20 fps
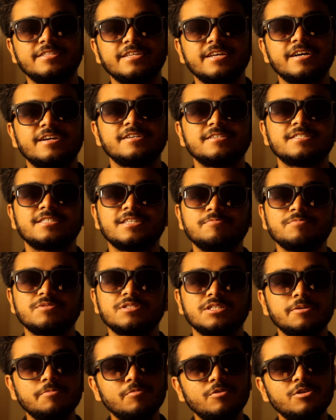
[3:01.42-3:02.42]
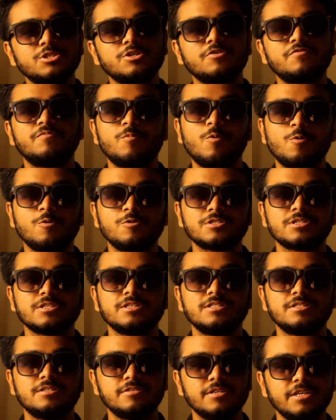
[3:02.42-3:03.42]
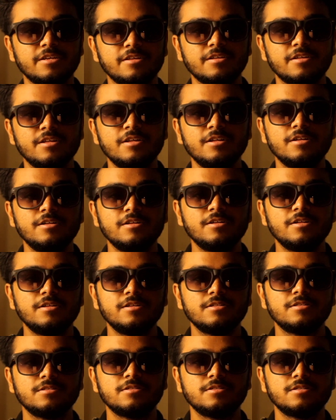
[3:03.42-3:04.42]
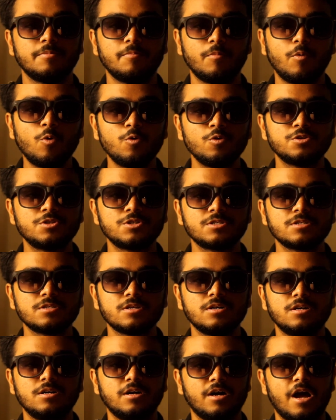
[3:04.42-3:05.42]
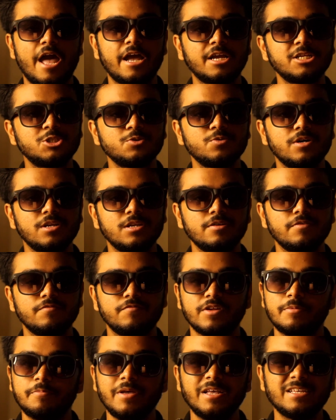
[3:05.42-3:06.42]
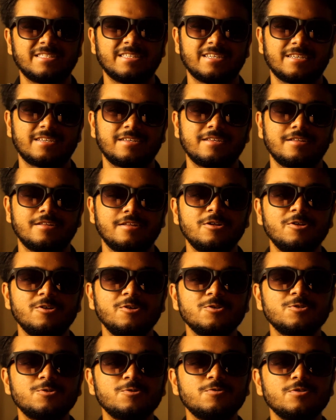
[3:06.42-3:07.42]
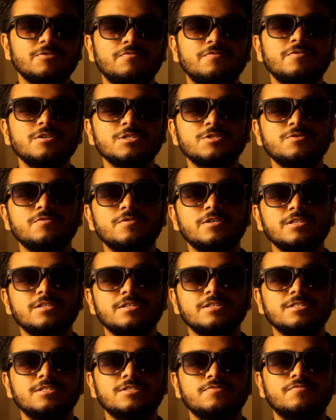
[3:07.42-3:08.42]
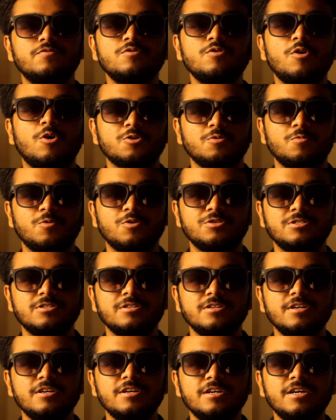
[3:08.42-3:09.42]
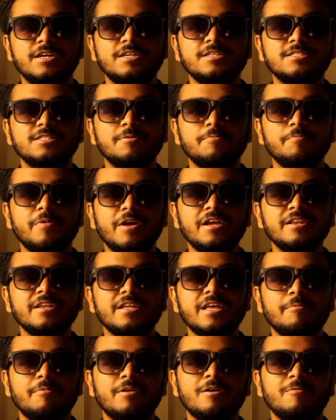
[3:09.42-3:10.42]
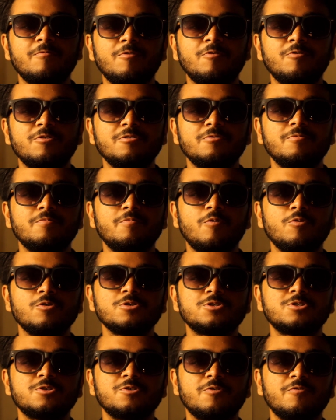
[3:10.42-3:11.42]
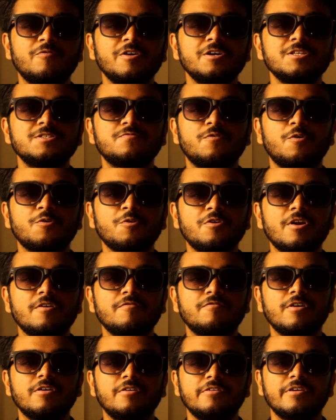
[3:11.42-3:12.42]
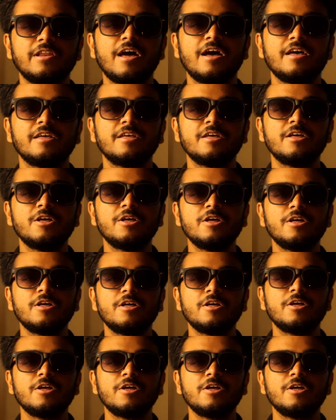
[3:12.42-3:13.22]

that, there are some symbols of modes in the ring. The modes are actually very basic. So the first one is full auto mode. It is the main camera mode most novice photographer rely